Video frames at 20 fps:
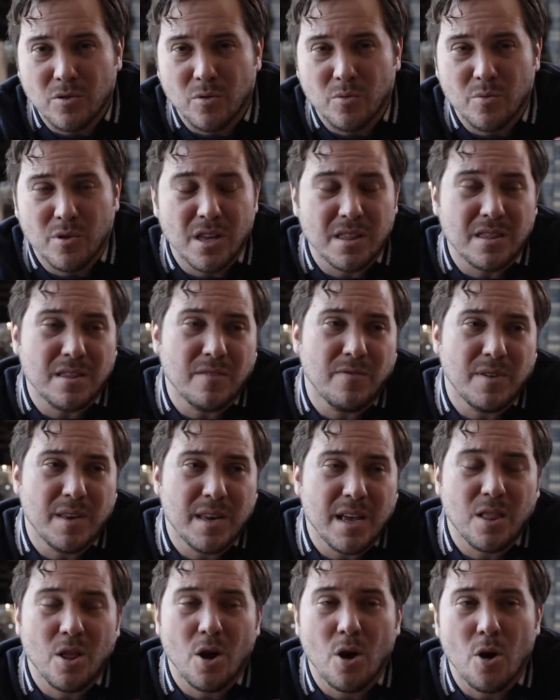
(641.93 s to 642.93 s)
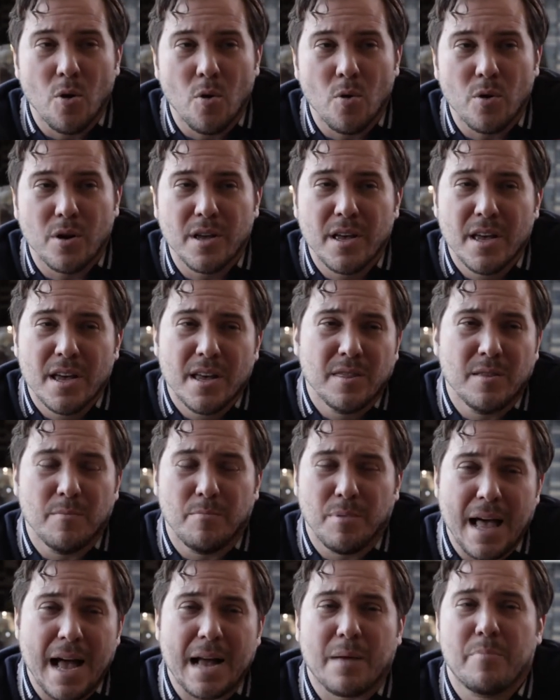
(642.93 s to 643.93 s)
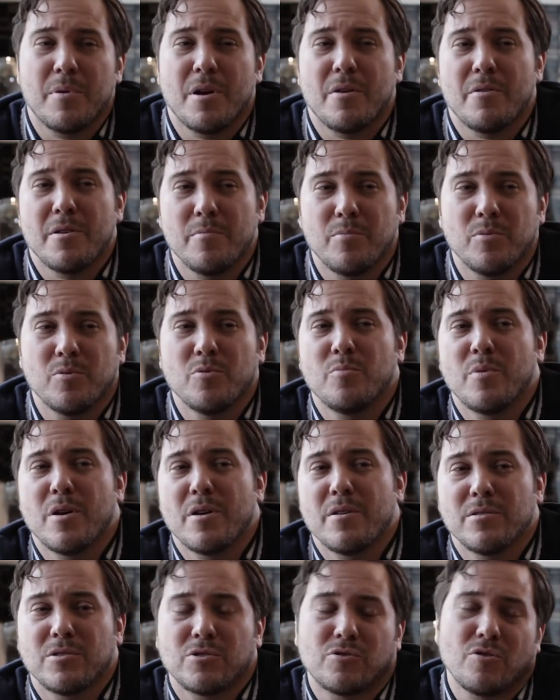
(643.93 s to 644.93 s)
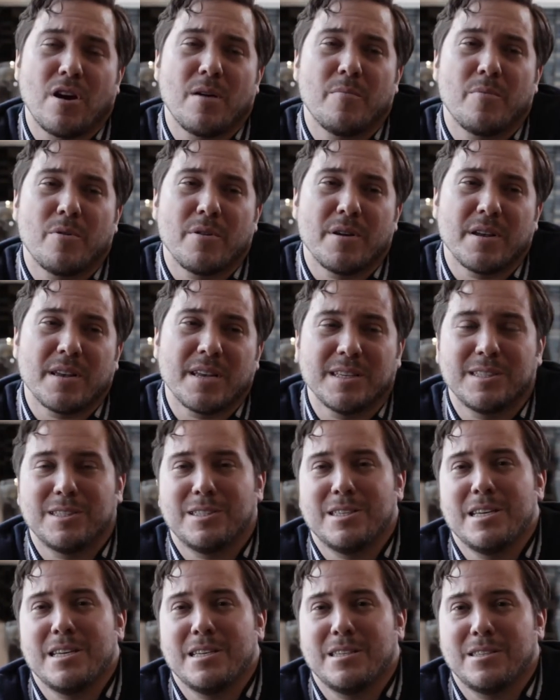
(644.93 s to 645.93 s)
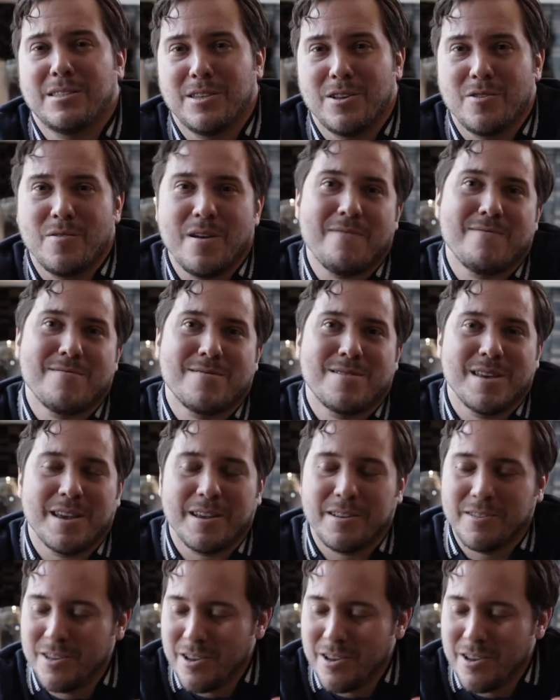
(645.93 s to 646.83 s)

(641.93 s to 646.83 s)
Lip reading: So we get the vanilla oak, the blackberry, blueberry, strawberry, cassis, you know, everything.